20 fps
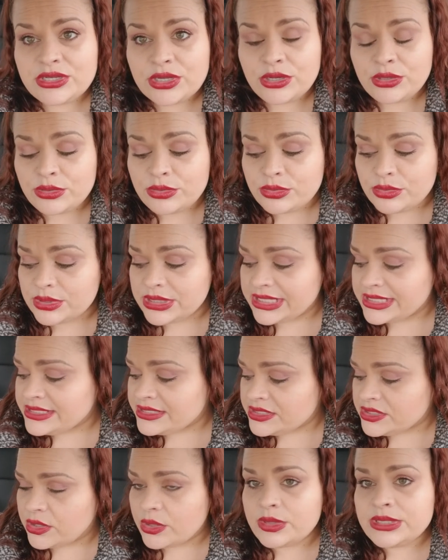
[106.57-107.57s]

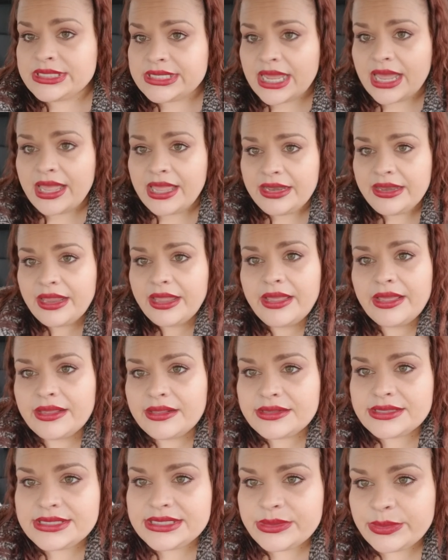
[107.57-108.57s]
go inside
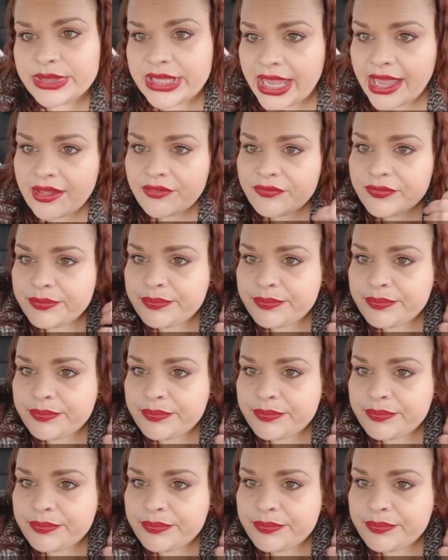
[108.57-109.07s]
and see what they have.